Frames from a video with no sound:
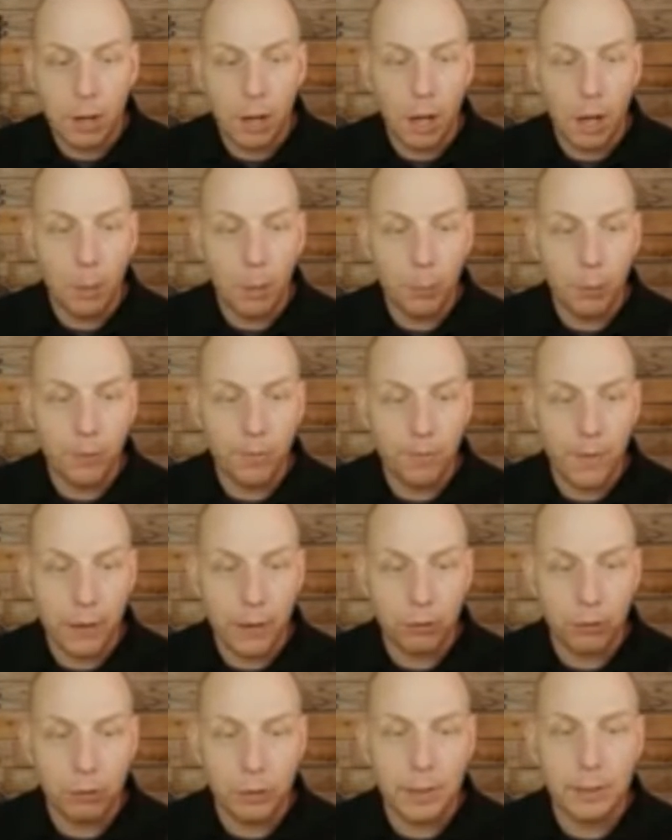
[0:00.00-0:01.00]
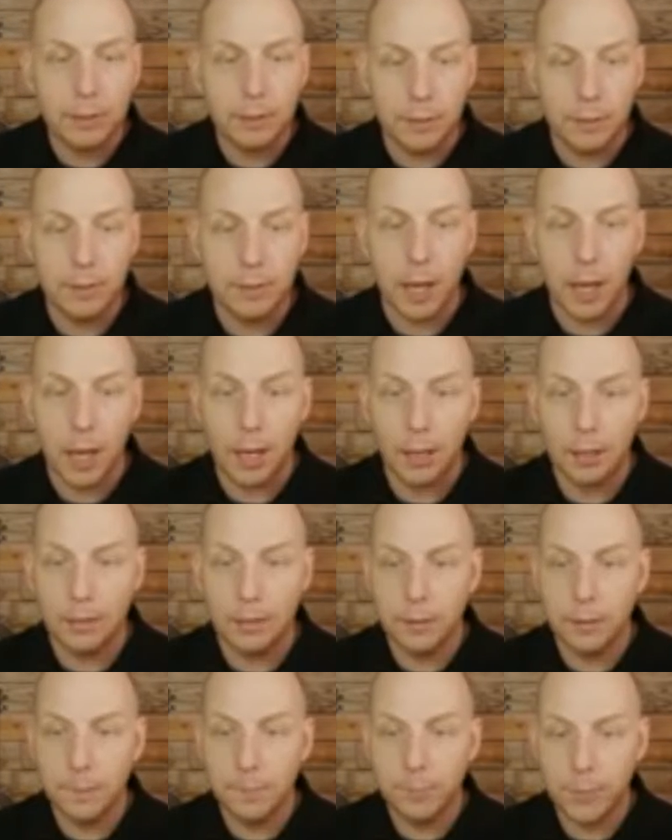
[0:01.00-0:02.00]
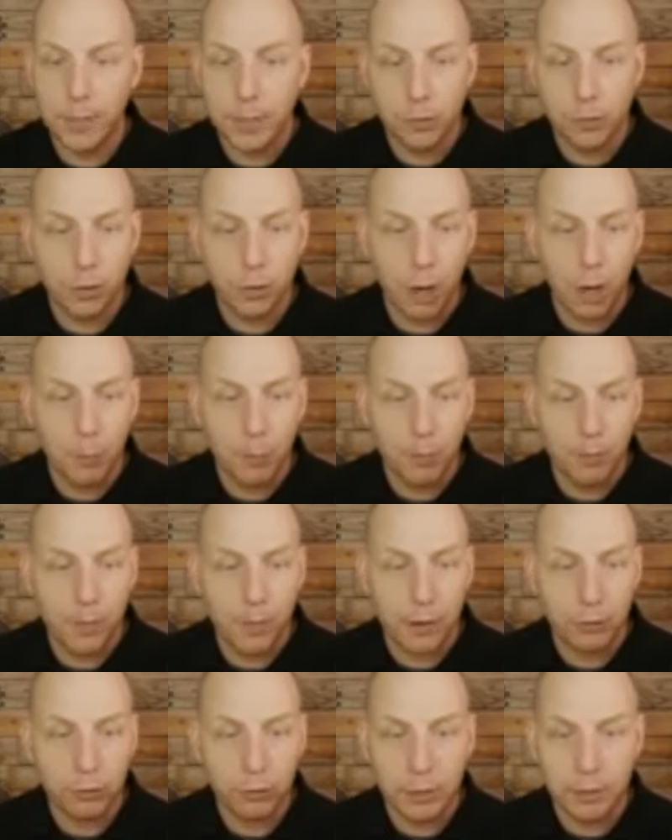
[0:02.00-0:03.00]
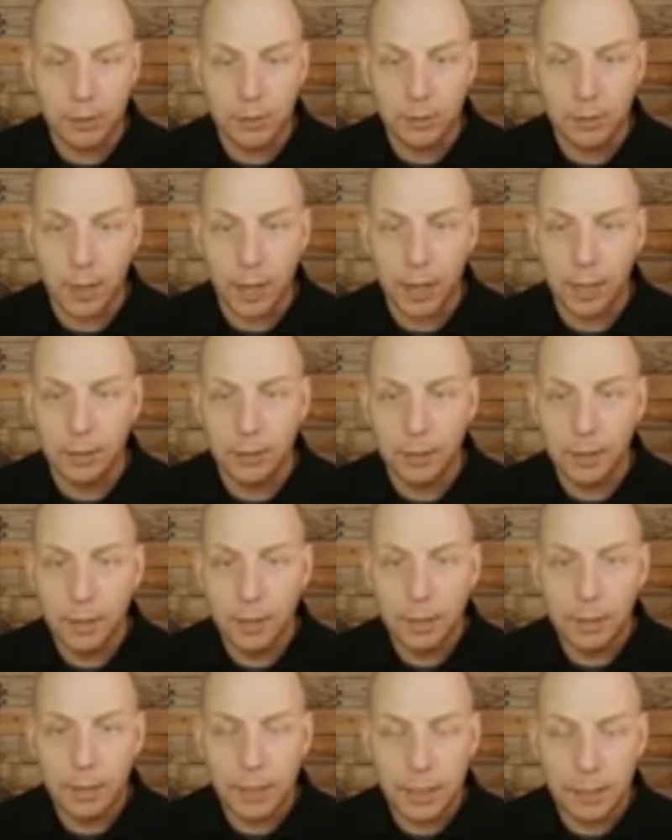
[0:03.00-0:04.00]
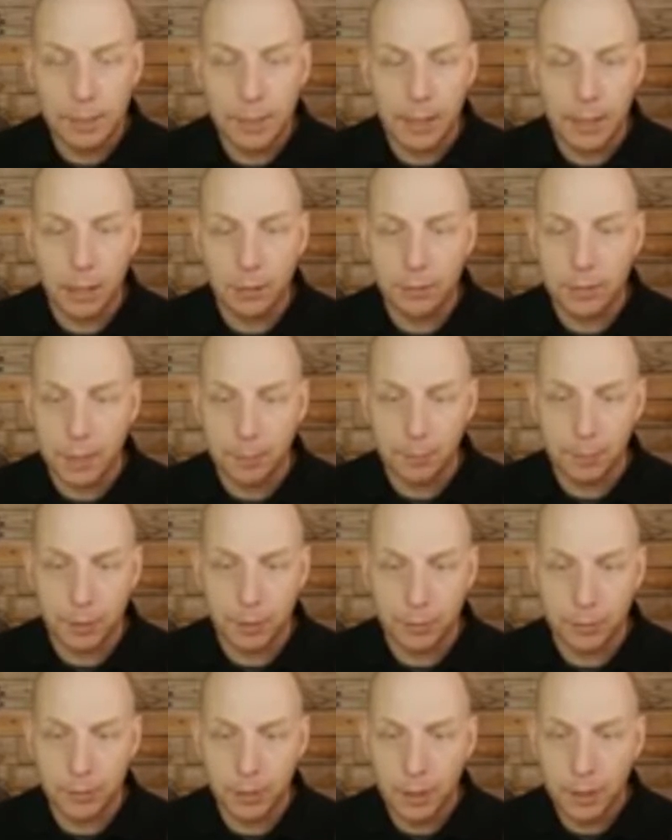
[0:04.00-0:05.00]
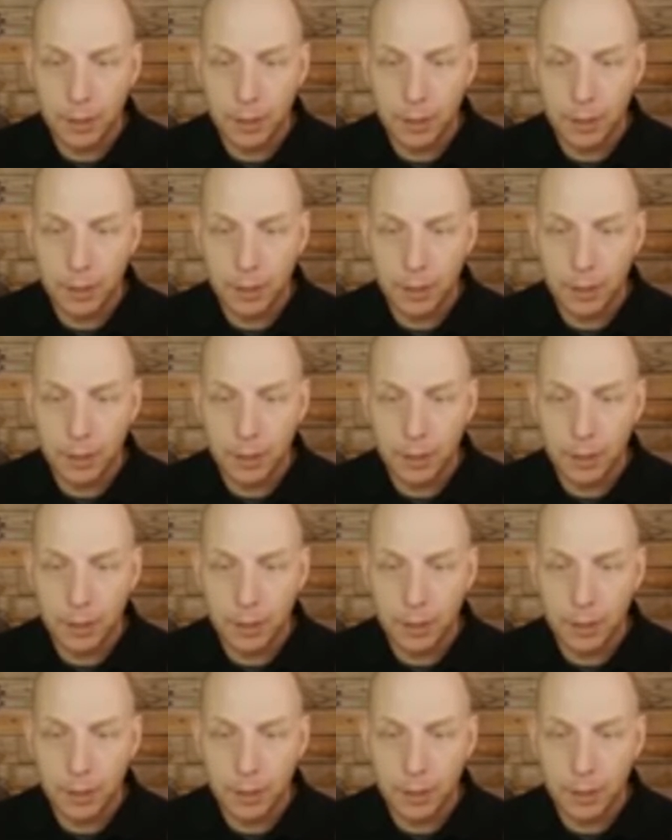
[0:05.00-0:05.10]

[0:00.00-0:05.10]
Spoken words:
all professionally designed. These are all professionally designed email templates.